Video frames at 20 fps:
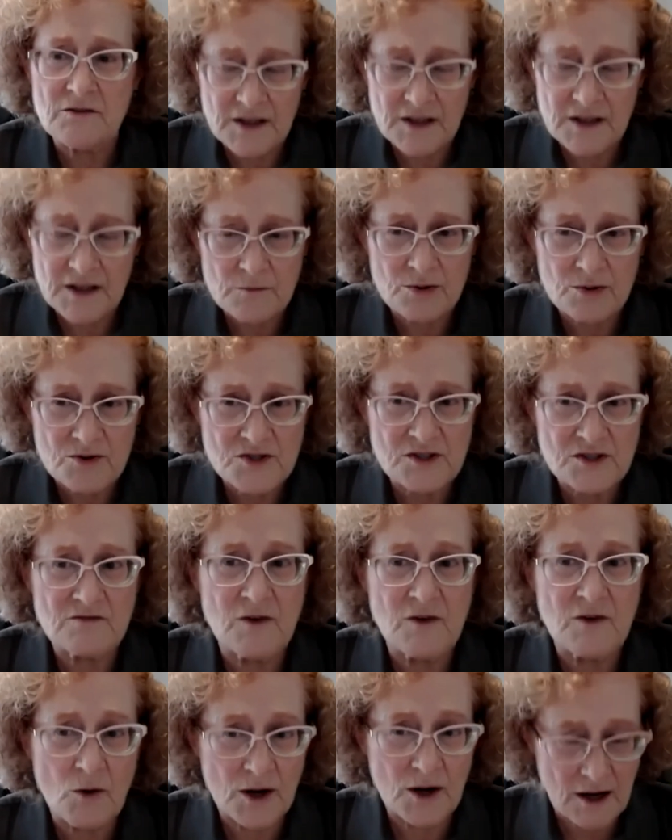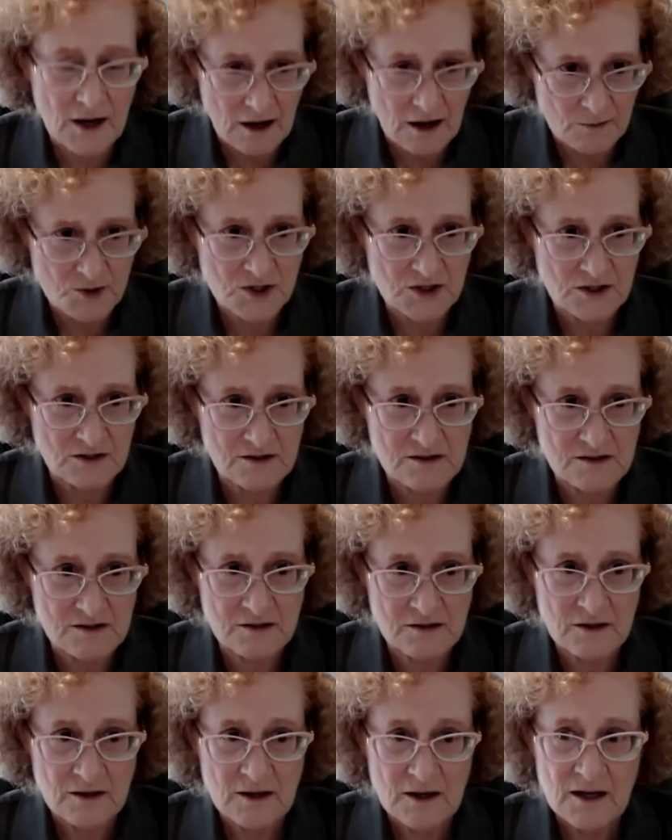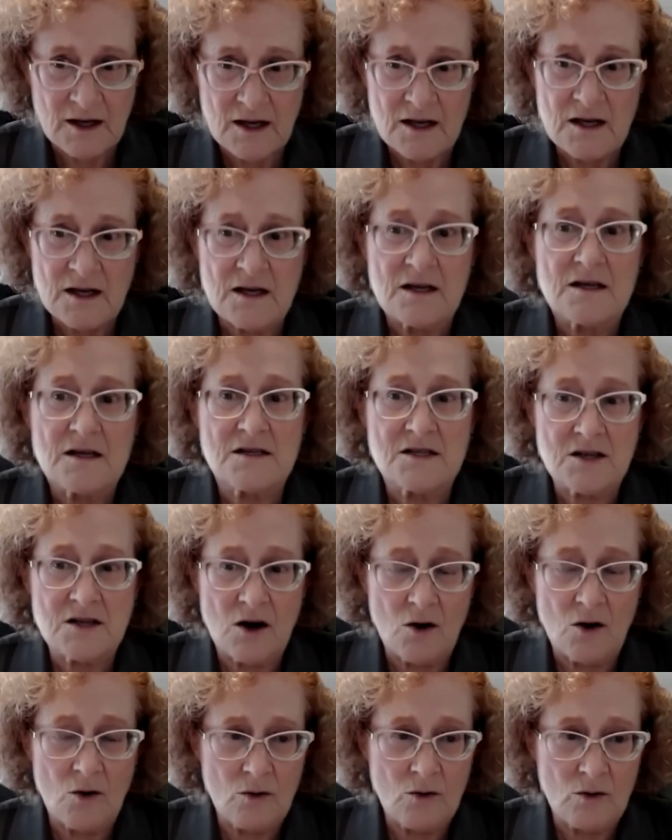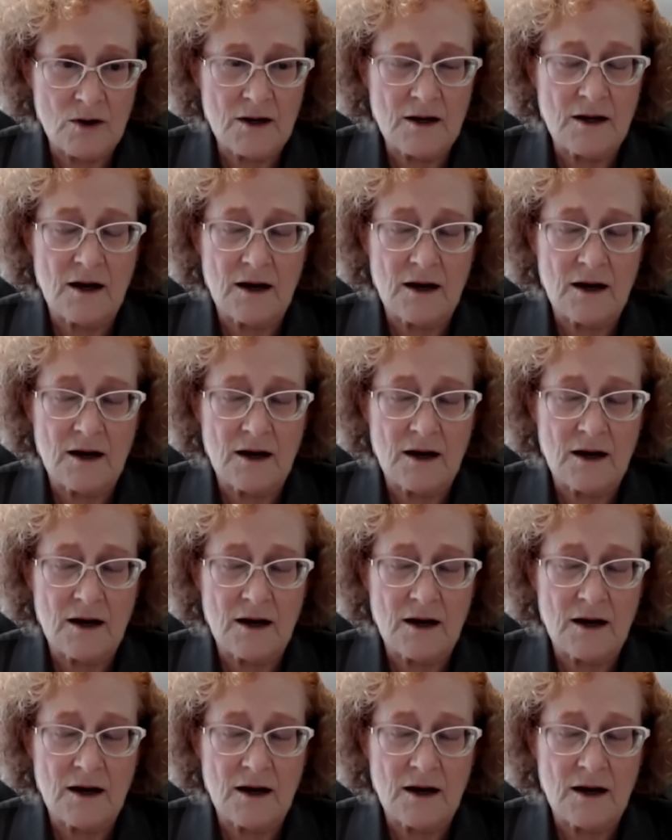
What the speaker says: in-person voting options. So